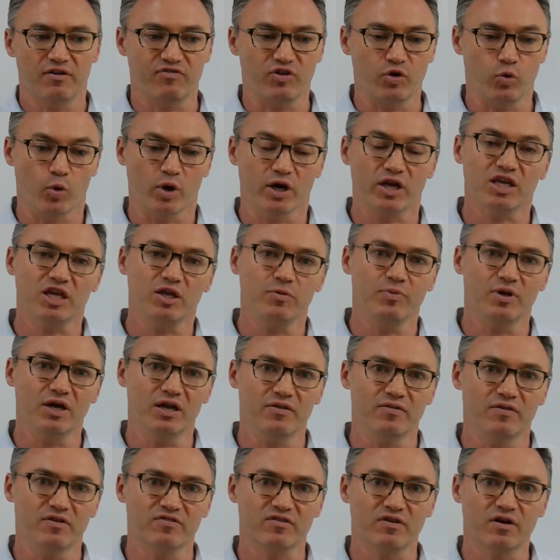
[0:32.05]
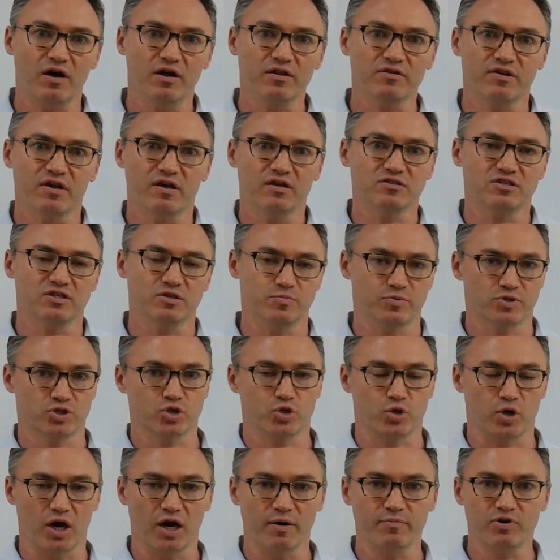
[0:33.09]
If you want to keep getting this content,
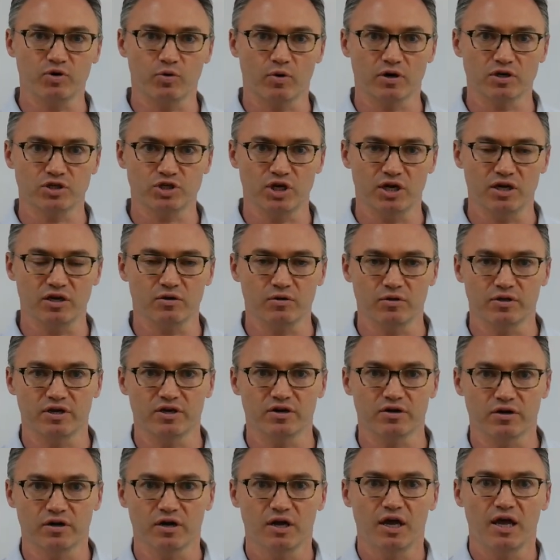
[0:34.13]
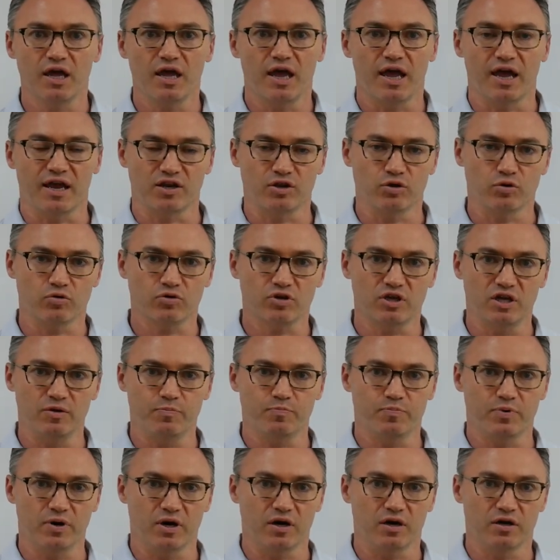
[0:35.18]
subscribe to our channel here, and you'll be
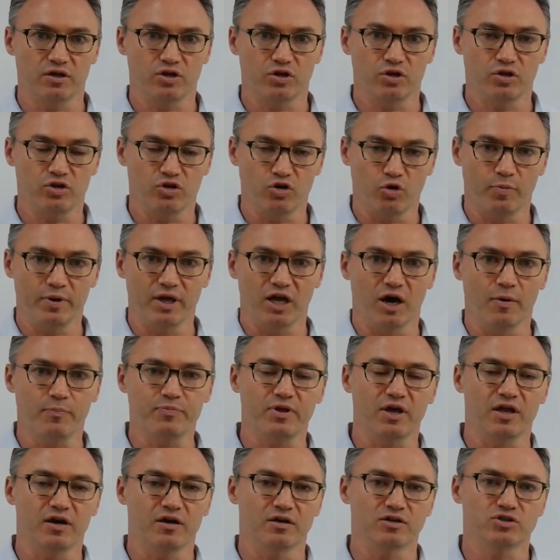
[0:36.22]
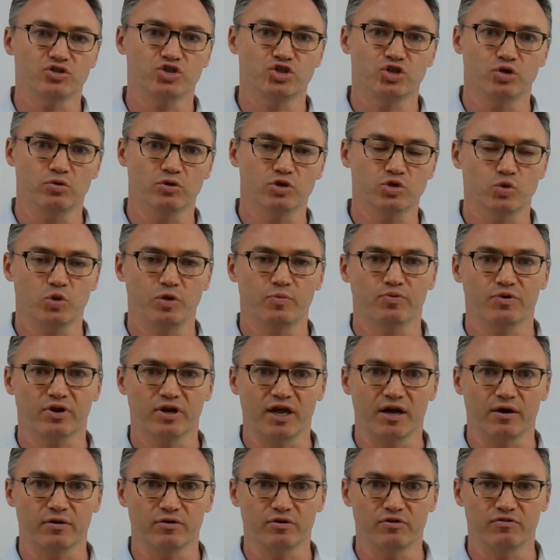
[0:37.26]
updated as soon as we
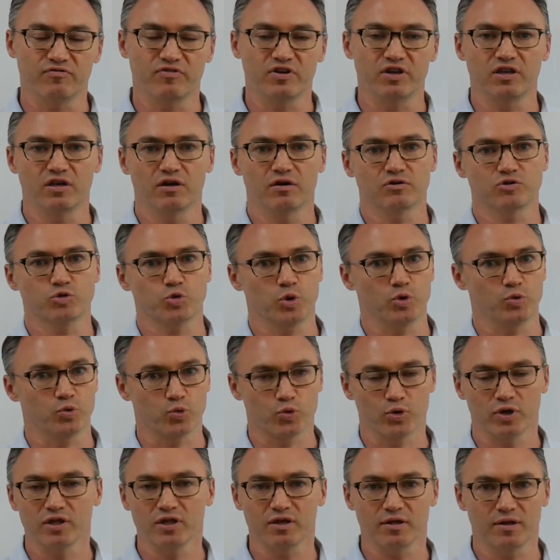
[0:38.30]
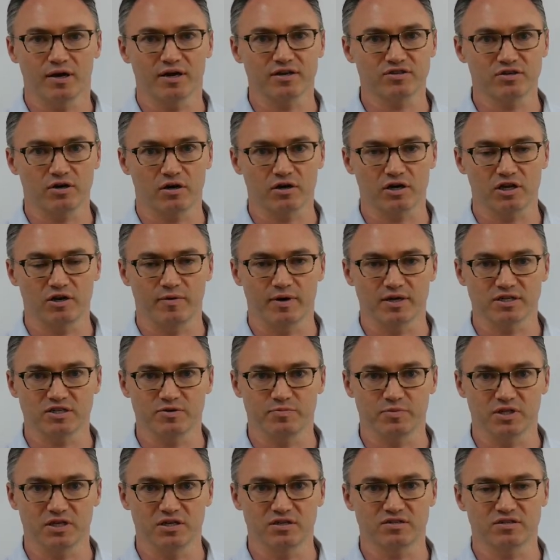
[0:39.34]
bring out new videos. We really like talking about
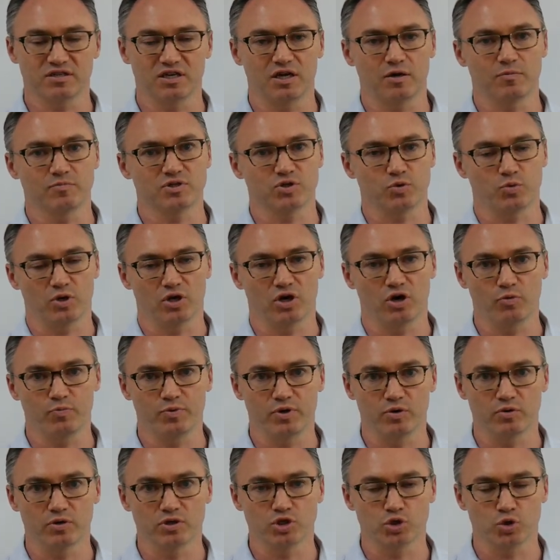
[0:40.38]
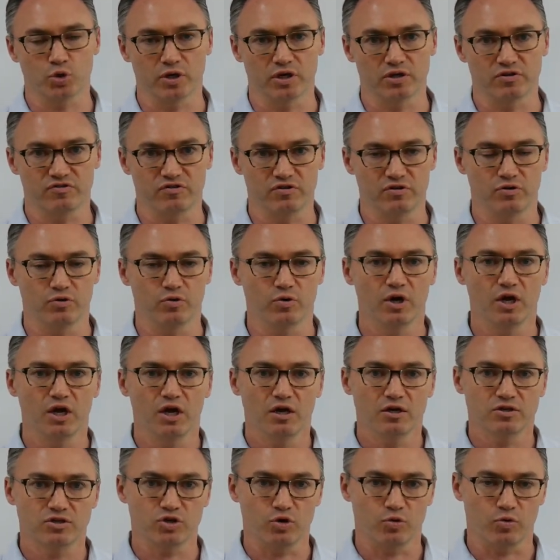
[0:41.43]
some of these themes, and we hope you enjoy it too.
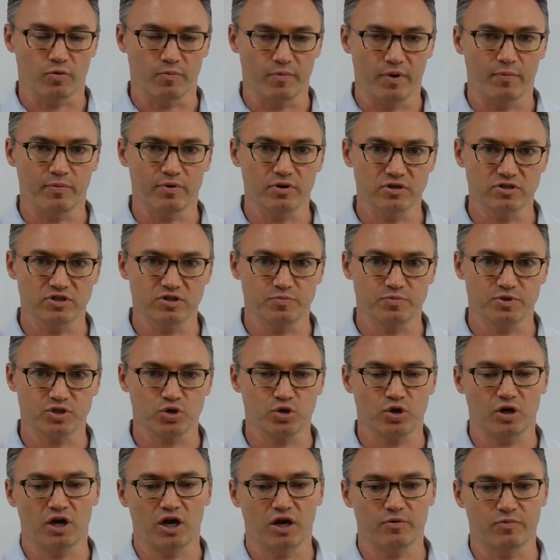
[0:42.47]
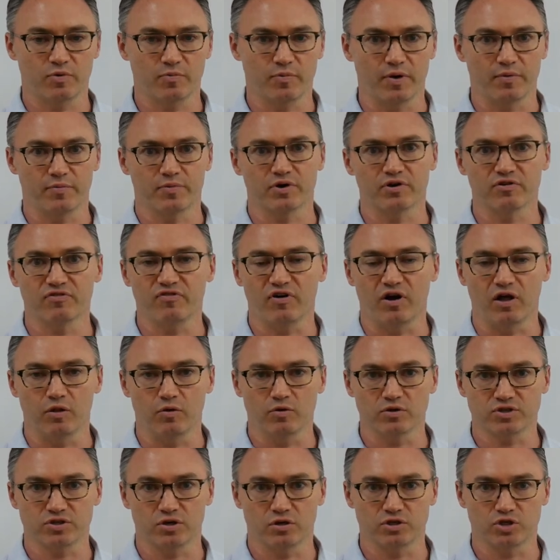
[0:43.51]
So remember to subscribe. Remember to
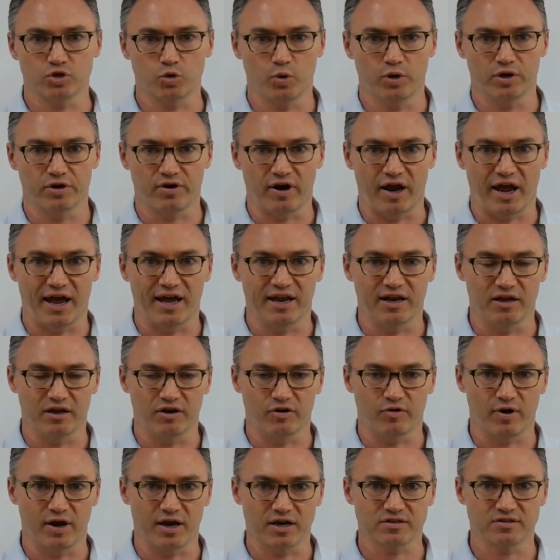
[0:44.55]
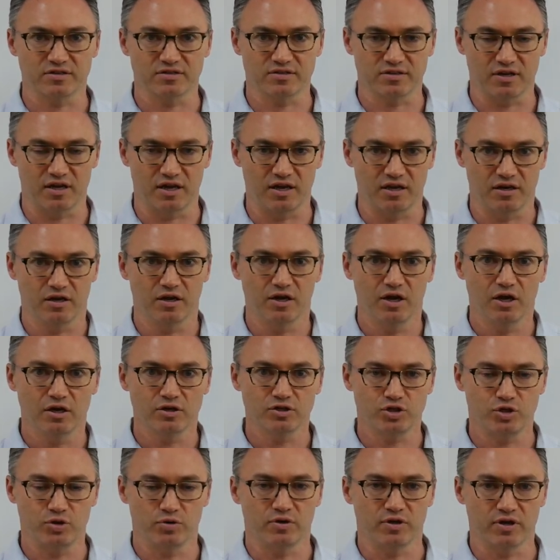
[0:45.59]
follow us on Twitter at InterAxis8.
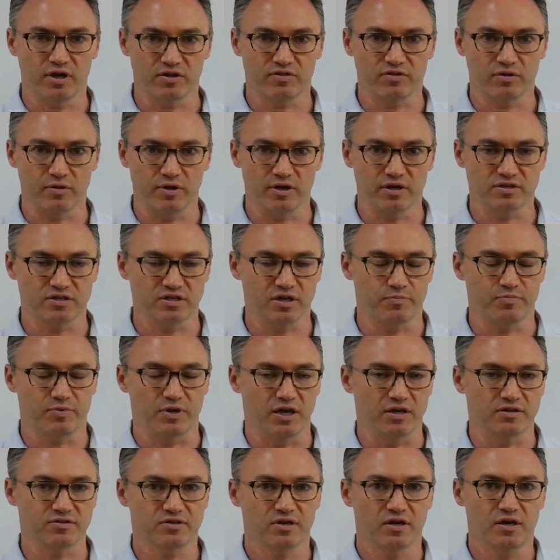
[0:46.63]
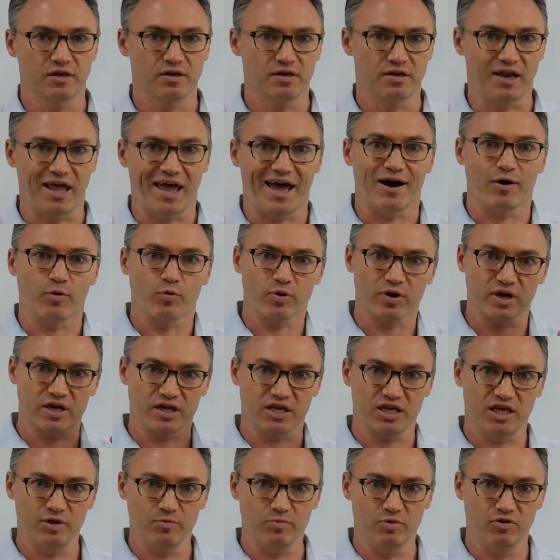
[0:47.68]
So you can get the latest updates. Now, we're going
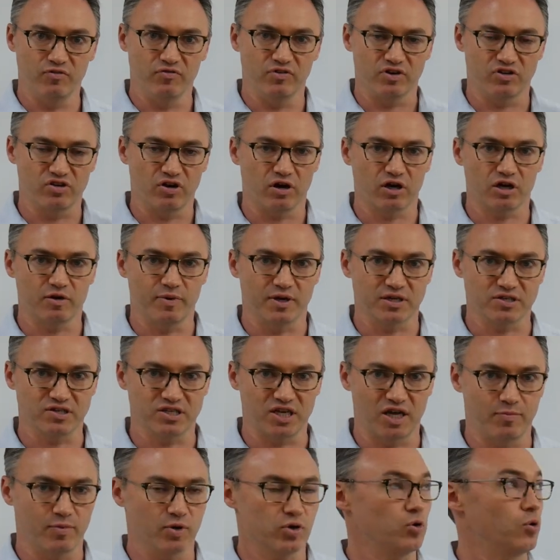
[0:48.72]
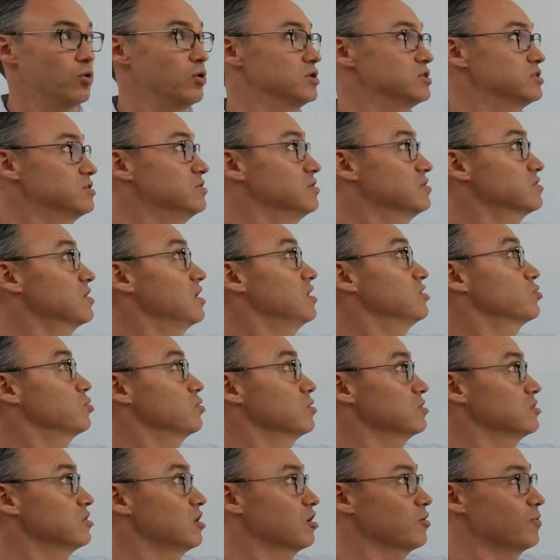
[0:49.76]
to keep moving, talking about stable coins. In this case,
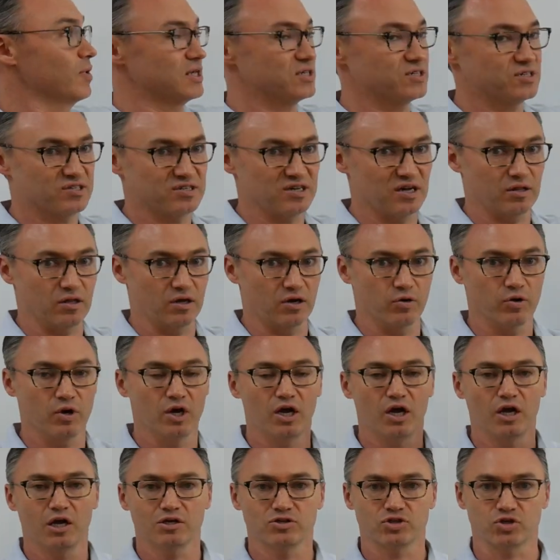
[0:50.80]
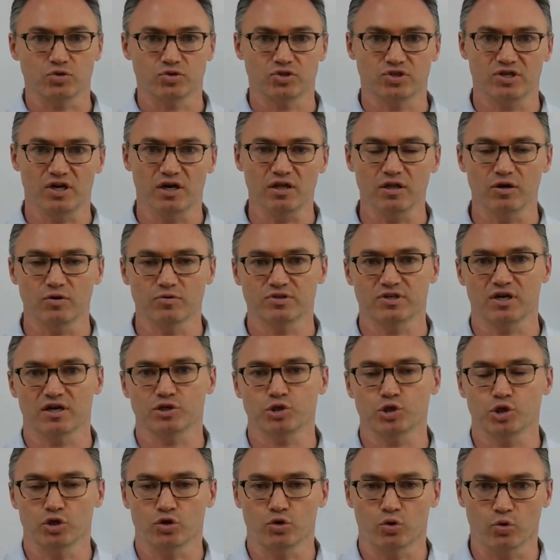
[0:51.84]
we're going to talk about Celo. So Celo is
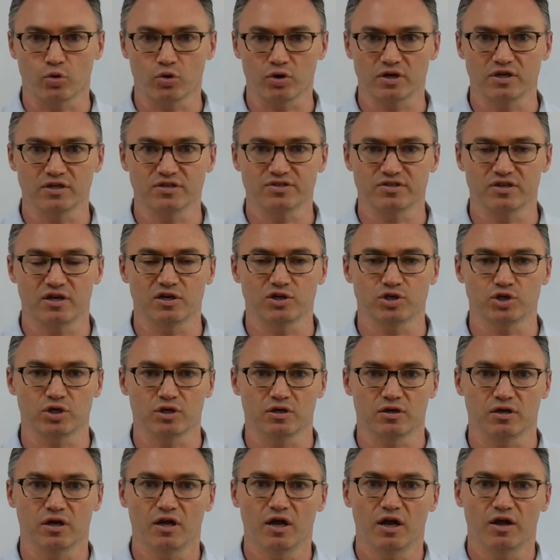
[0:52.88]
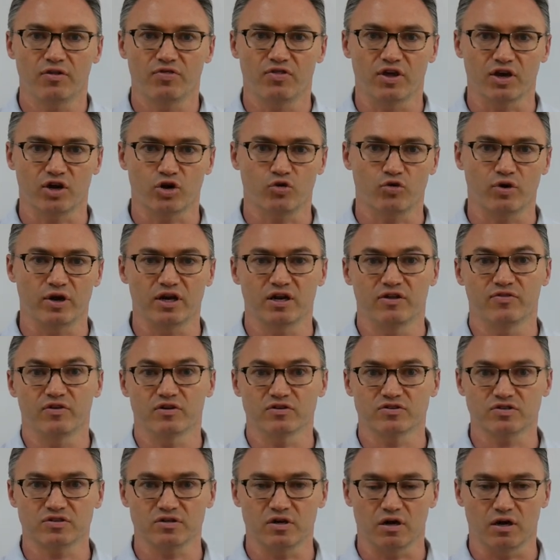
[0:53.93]
actually an organization that created
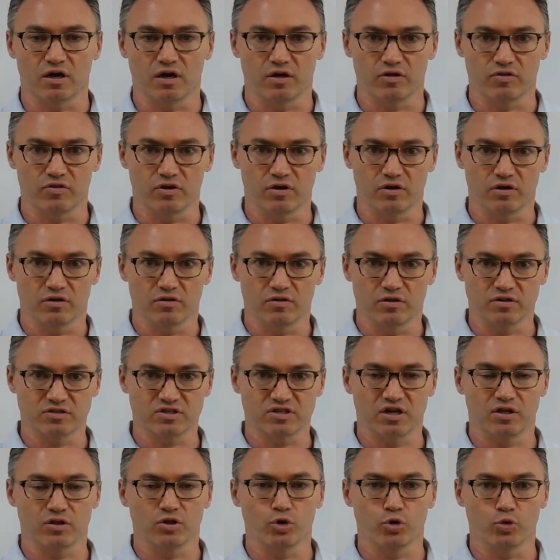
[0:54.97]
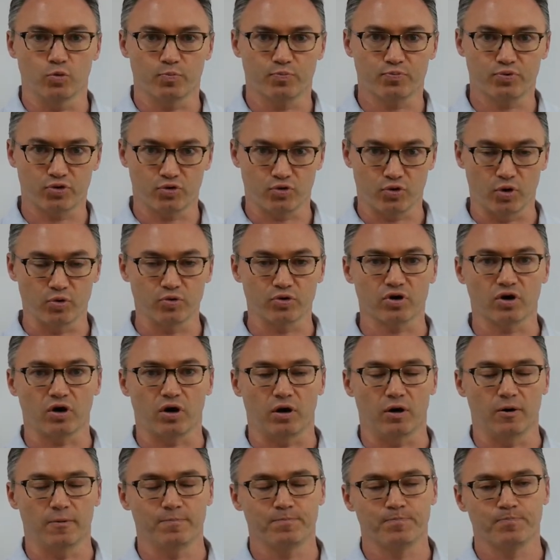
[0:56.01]
this, the Celo
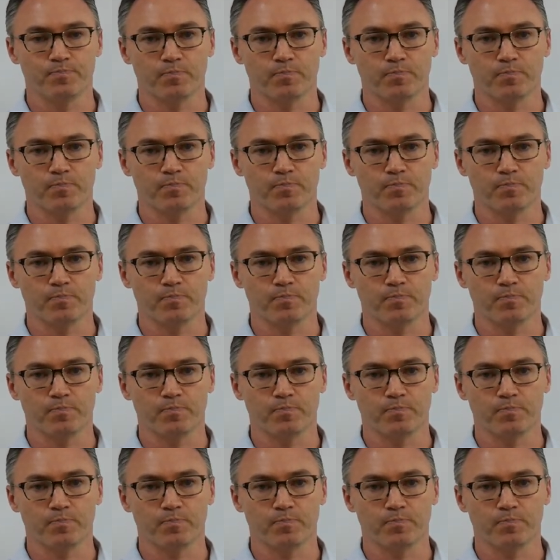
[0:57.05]
Protocol.